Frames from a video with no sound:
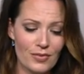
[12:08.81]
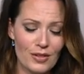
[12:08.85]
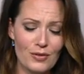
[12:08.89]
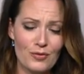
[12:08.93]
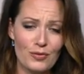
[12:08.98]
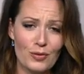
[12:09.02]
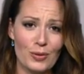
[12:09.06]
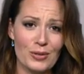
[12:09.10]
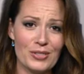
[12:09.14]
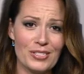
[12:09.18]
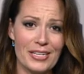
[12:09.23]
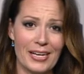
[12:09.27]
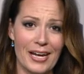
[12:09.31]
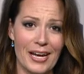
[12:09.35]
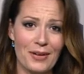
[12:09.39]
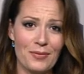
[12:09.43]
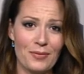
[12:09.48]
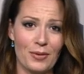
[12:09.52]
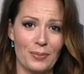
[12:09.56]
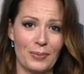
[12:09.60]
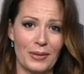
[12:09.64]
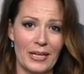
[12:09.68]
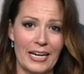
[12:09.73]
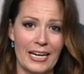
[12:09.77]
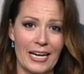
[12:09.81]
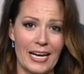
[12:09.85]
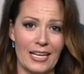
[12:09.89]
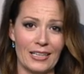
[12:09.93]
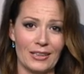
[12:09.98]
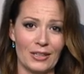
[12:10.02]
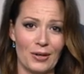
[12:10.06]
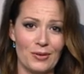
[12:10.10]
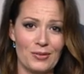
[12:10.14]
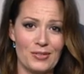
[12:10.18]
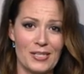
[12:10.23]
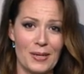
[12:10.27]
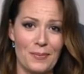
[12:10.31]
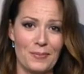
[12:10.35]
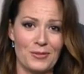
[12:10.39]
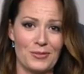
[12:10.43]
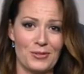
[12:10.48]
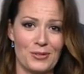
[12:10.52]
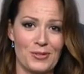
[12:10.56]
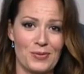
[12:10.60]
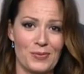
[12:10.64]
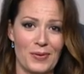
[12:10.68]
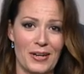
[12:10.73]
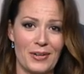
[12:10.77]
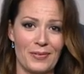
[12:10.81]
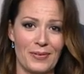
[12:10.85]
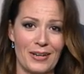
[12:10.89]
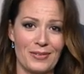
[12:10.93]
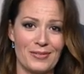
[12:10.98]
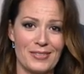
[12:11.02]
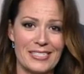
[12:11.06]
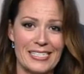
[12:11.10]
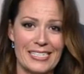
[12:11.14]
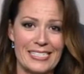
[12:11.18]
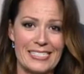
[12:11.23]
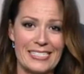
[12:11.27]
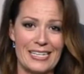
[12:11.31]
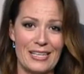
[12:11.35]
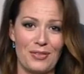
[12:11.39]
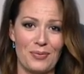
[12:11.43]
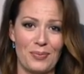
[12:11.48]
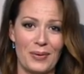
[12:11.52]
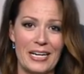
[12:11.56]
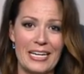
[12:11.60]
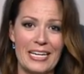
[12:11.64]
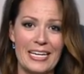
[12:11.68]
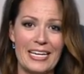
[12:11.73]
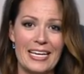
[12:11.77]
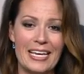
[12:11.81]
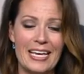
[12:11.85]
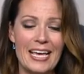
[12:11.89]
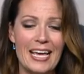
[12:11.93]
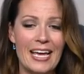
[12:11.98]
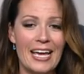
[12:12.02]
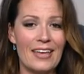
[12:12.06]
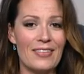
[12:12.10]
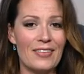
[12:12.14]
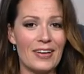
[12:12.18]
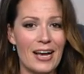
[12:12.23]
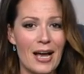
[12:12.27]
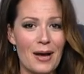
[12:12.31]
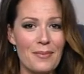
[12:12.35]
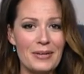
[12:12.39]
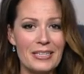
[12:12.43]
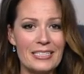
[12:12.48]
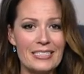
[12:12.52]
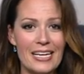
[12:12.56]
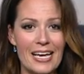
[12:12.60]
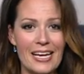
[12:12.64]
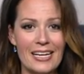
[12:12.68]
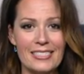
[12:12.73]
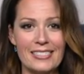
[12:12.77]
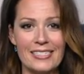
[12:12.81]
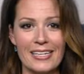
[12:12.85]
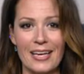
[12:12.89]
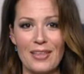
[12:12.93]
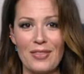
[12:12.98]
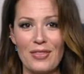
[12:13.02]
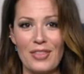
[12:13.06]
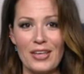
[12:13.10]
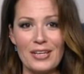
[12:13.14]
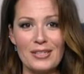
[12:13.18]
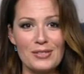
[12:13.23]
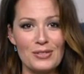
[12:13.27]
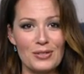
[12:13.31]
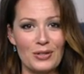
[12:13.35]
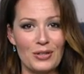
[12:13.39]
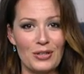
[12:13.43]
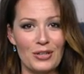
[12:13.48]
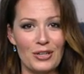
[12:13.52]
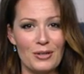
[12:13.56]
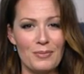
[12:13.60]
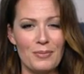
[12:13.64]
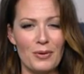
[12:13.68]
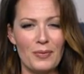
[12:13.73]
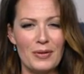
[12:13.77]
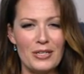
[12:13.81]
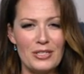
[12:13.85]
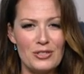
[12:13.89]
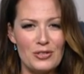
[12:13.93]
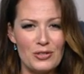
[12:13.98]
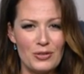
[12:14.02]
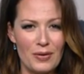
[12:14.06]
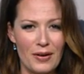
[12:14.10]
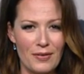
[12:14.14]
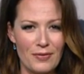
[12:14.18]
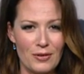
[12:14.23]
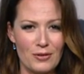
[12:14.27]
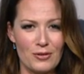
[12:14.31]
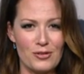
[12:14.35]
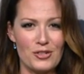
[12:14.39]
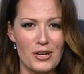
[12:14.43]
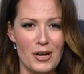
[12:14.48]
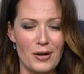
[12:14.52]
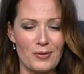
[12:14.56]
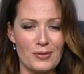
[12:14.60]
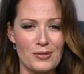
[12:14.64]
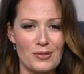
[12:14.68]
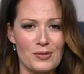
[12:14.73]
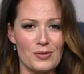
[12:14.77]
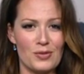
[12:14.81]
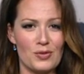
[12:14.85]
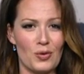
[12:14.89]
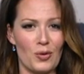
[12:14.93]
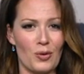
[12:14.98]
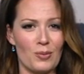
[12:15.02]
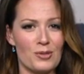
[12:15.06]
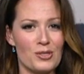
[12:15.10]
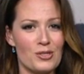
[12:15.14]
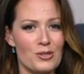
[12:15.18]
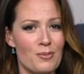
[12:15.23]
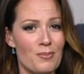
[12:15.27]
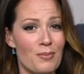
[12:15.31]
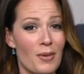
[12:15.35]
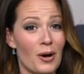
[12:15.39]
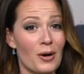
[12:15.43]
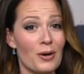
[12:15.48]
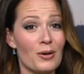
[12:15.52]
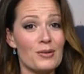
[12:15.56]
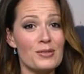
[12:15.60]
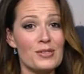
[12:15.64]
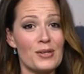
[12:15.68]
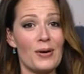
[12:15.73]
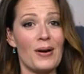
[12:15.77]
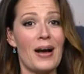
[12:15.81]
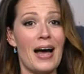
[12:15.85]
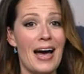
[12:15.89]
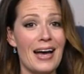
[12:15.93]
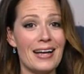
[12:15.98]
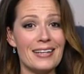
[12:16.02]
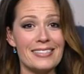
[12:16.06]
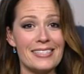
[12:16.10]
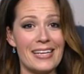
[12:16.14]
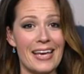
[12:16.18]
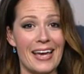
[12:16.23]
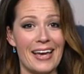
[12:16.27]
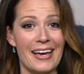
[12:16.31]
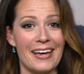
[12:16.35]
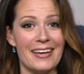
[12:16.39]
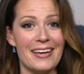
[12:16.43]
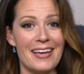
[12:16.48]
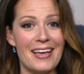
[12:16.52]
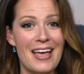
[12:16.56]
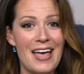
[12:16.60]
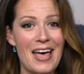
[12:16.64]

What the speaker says: For tonight, we're planning on low temperatures right around 63. In the coming days, again, things look good, but we do have those showers and storms. Tomorrow's our hot day.